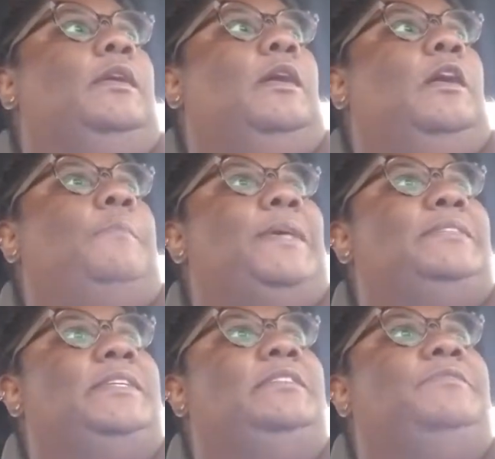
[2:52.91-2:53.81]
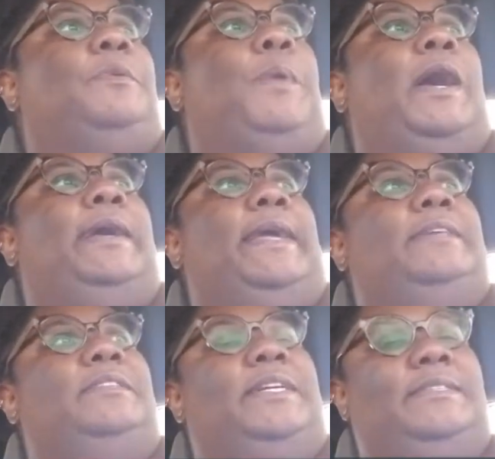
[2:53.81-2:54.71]
I seen the
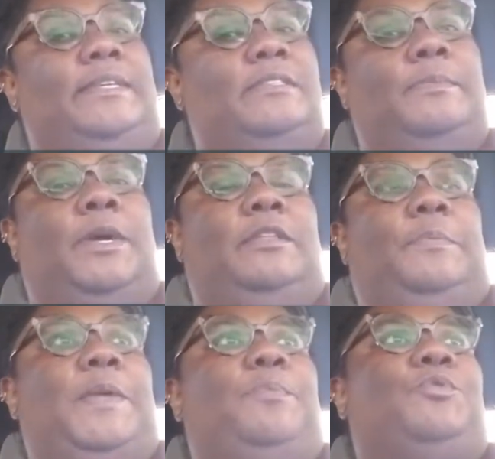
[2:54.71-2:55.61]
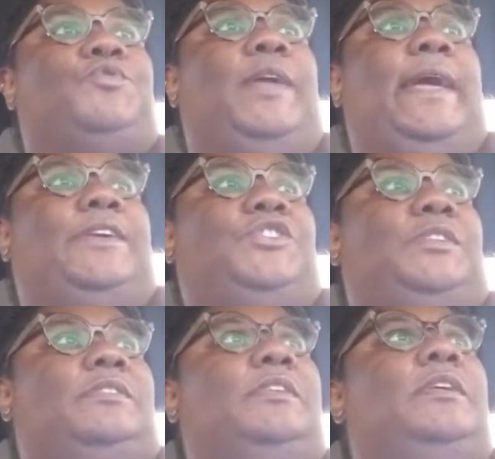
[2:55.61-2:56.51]
podcast, and I seen some other people's
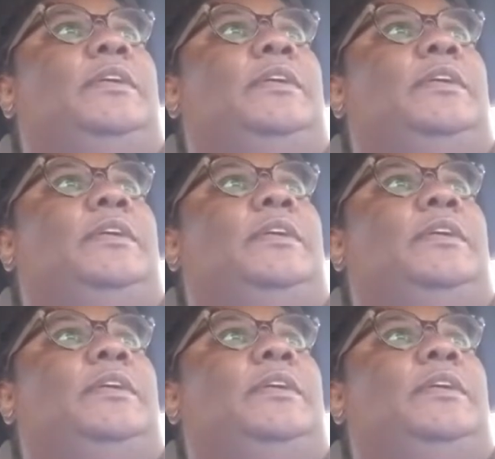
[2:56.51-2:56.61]
reactions